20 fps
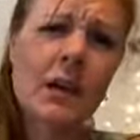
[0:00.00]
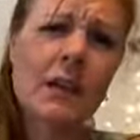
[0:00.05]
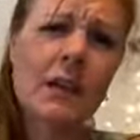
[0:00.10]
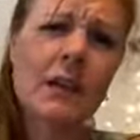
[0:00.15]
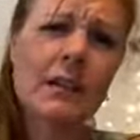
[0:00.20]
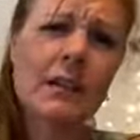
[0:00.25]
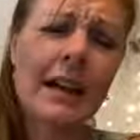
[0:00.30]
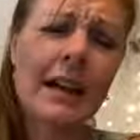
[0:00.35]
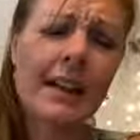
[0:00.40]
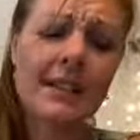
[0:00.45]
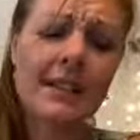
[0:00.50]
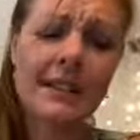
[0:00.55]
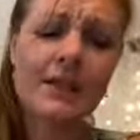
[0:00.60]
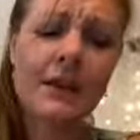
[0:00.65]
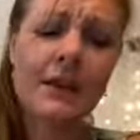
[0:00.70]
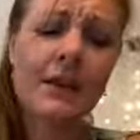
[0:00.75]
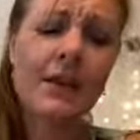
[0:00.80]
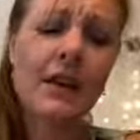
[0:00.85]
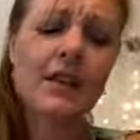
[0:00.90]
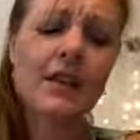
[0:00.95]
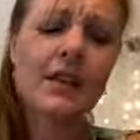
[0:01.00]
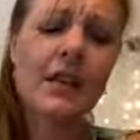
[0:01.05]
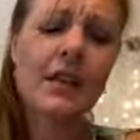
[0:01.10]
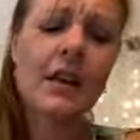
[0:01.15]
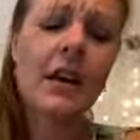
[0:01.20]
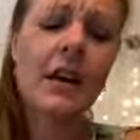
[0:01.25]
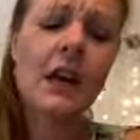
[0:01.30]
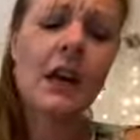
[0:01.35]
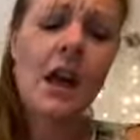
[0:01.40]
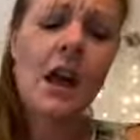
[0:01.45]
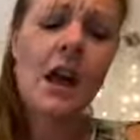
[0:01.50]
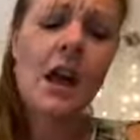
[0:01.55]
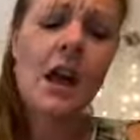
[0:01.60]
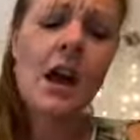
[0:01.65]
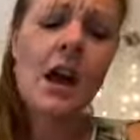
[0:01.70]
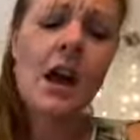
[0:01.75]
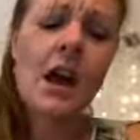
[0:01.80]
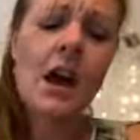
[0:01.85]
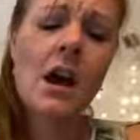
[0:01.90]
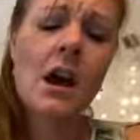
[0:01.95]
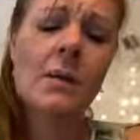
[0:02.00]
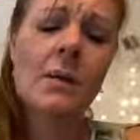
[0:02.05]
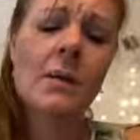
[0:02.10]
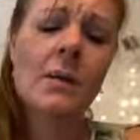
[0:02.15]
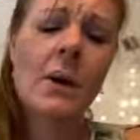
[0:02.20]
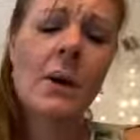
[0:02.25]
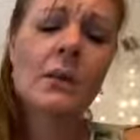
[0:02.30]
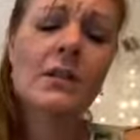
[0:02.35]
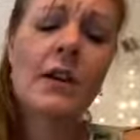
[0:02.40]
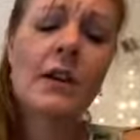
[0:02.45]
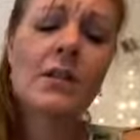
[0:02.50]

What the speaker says: Galactic Federation hosts.